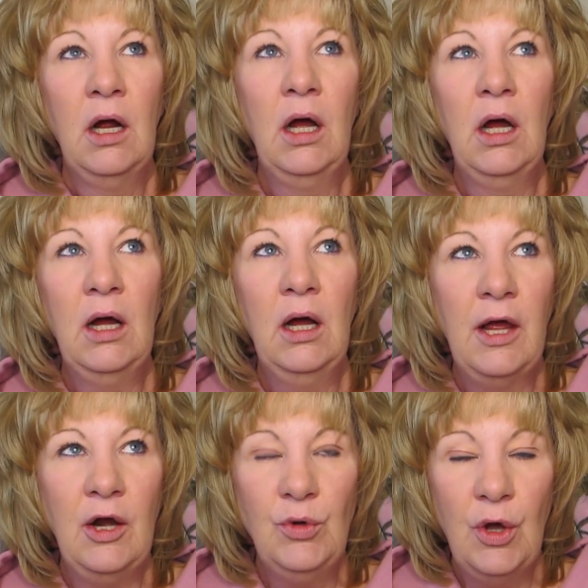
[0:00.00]
oh,
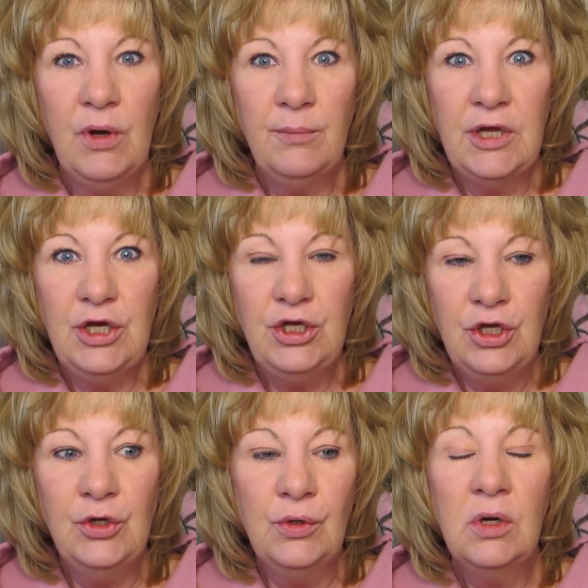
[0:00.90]
I don't know what I'm going to
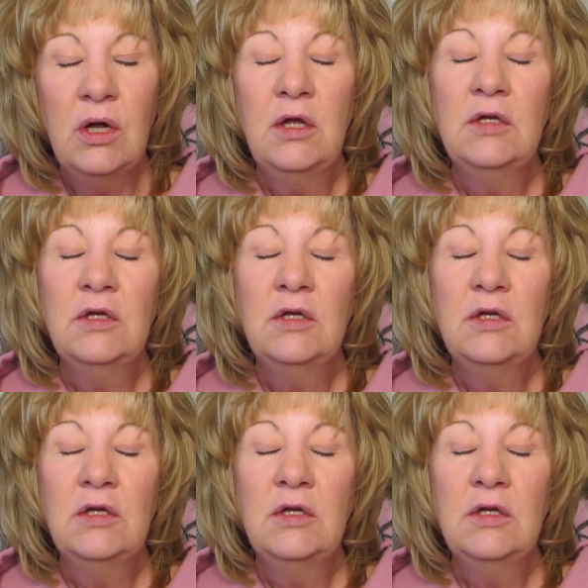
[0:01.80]
do.